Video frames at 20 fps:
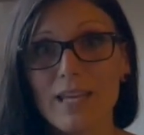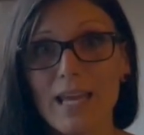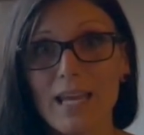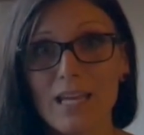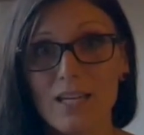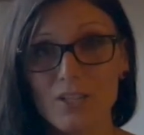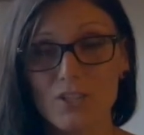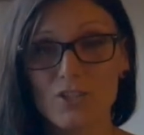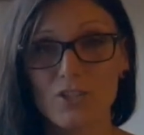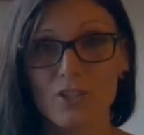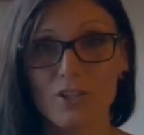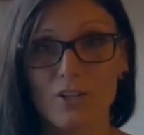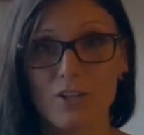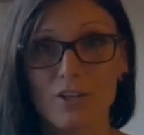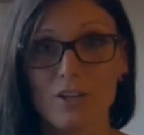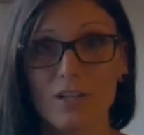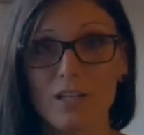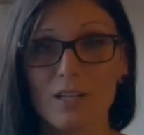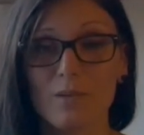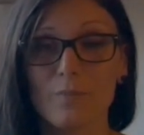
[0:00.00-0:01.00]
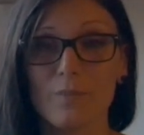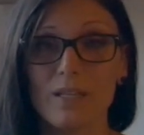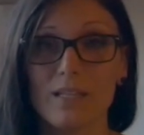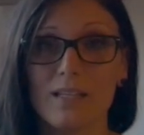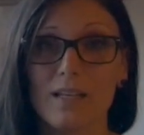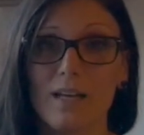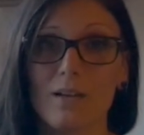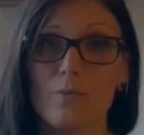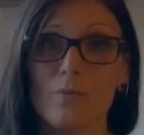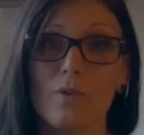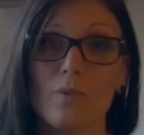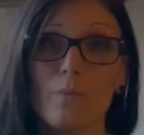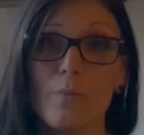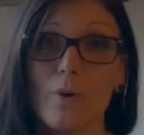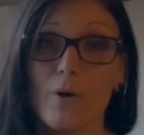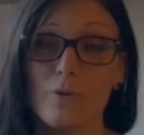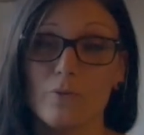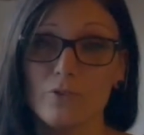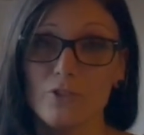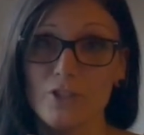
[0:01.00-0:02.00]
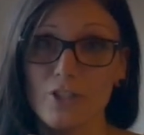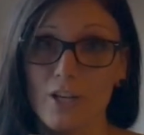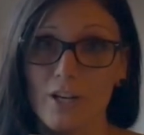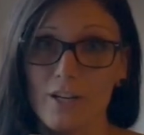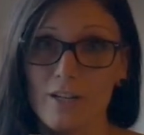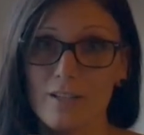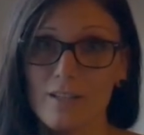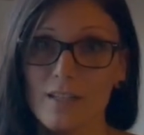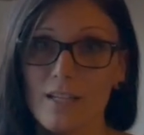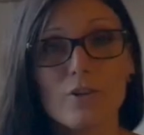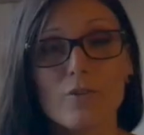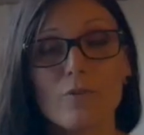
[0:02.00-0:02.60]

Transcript: cane sugar can be done with bone chard.